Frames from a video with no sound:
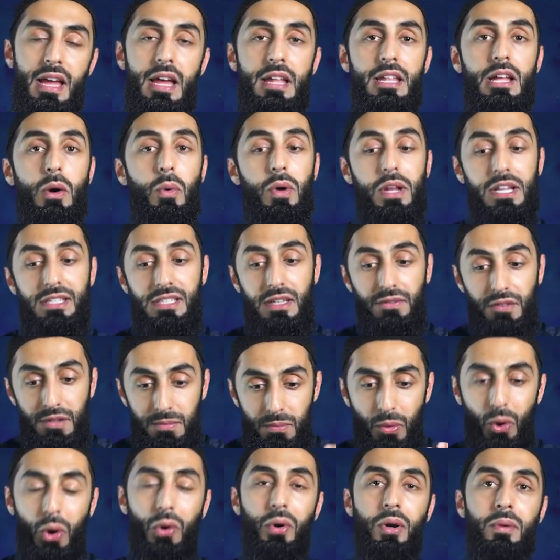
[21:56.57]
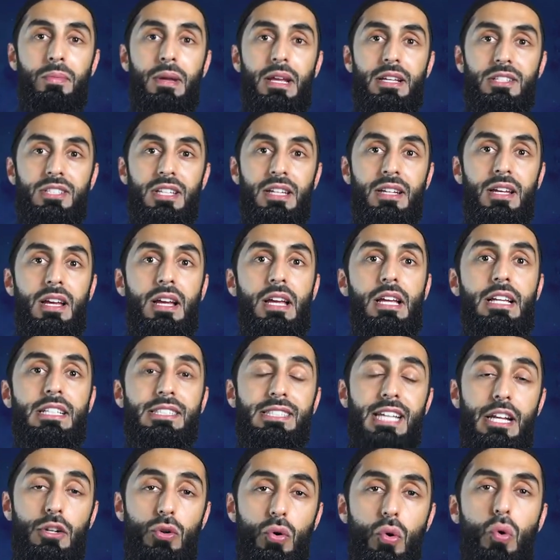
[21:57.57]
Now what is even more amazing is
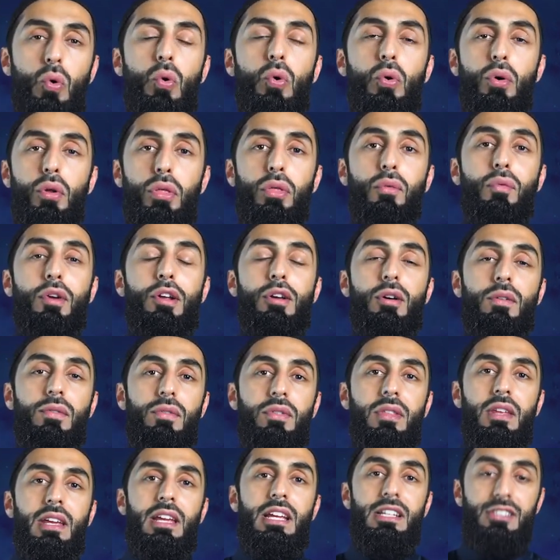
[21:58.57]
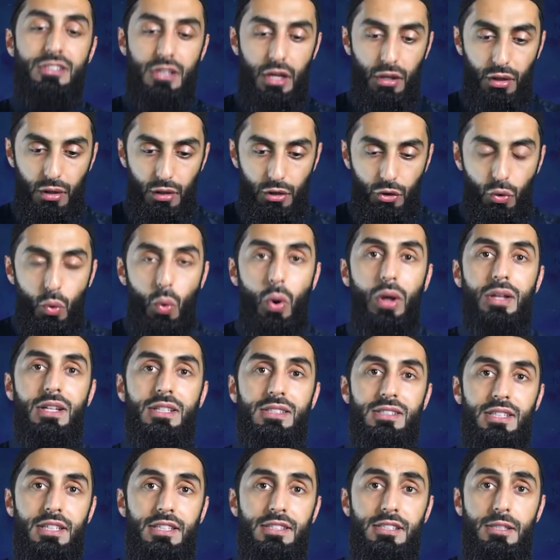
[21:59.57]
that all three of these
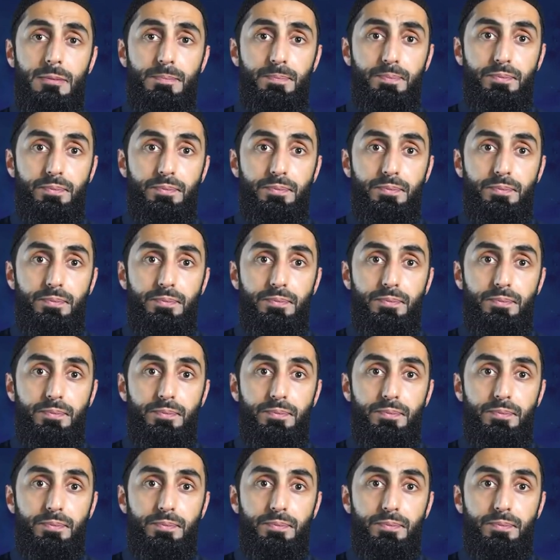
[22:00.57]
qualities